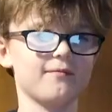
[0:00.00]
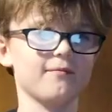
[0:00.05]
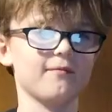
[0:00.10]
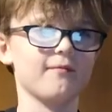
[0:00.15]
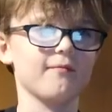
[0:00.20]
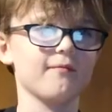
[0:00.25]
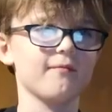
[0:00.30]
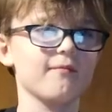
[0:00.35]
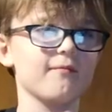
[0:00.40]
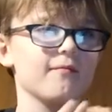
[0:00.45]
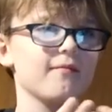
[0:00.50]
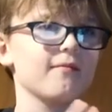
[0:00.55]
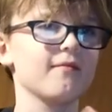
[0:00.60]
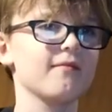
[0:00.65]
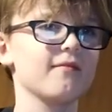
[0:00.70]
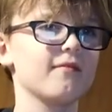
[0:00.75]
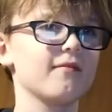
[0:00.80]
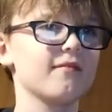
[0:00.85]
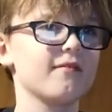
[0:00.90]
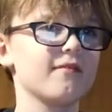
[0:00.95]

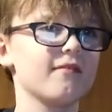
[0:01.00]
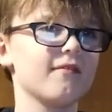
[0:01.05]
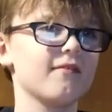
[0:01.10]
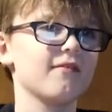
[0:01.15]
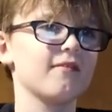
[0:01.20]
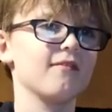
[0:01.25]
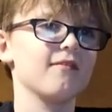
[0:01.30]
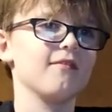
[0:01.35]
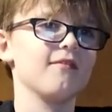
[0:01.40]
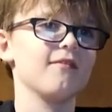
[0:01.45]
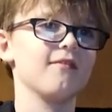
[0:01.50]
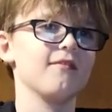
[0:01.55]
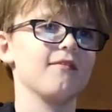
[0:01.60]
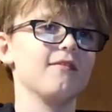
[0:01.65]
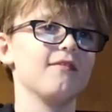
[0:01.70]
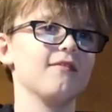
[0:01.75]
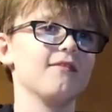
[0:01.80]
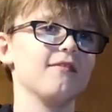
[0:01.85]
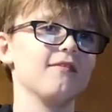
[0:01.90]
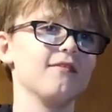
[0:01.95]

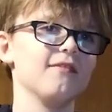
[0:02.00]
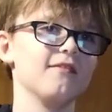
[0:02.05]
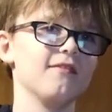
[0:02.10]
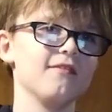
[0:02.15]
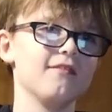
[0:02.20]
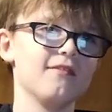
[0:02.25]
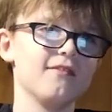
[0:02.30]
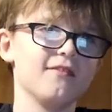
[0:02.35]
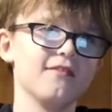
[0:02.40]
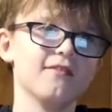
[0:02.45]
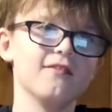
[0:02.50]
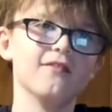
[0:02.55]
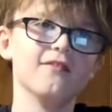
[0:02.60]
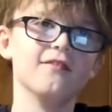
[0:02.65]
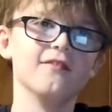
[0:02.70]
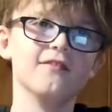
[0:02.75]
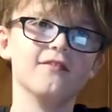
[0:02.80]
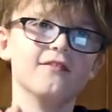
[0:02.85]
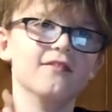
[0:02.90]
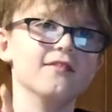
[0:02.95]

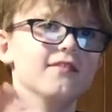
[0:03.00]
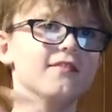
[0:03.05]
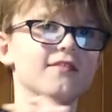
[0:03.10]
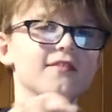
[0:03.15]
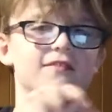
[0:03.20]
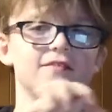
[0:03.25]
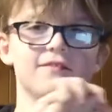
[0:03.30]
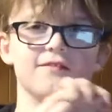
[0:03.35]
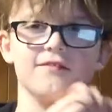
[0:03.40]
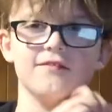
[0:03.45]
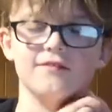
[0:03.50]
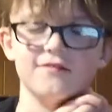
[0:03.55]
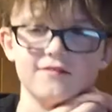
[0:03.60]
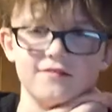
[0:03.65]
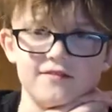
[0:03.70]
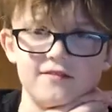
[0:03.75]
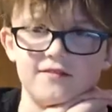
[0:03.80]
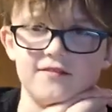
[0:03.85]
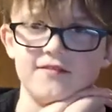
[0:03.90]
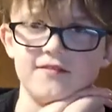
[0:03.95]

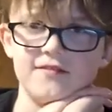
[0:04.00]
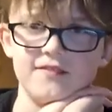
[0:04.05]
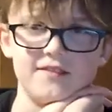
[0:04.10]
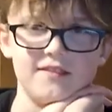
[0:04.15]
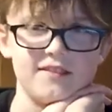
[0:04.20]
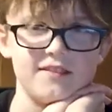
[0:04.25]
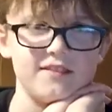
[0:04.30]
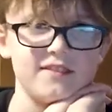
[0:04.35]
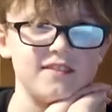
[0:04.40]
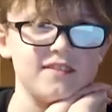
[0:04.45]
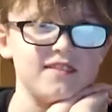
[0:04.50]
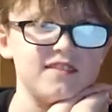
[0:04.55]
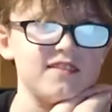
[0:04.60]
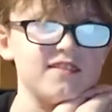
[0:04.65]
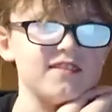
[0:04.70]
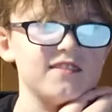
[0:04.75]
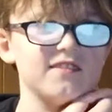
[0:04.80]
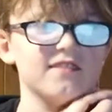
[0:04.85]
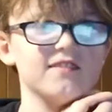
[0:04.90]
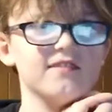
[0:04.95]

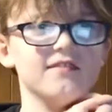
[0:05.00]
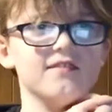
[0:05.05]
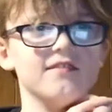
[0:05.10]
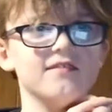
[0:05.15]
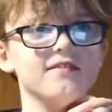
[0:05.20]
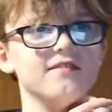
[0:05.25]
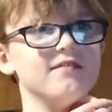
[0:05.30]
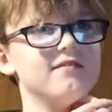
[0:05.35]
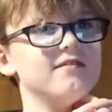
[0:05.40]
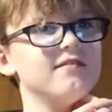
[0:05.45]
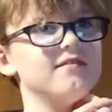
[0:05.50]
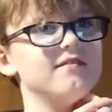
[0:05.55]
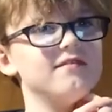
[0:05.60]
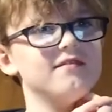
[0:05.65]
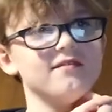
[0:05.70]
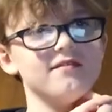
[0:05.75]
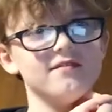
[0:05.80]
The person shown says nothing.